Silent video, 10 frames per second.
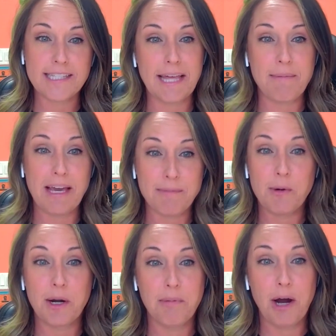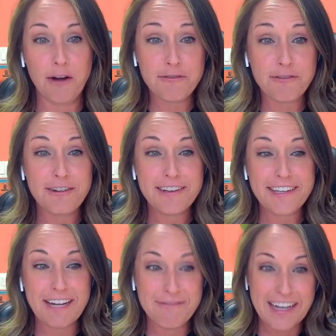and they make me want to barf
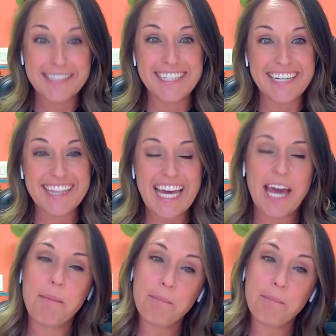investing in that.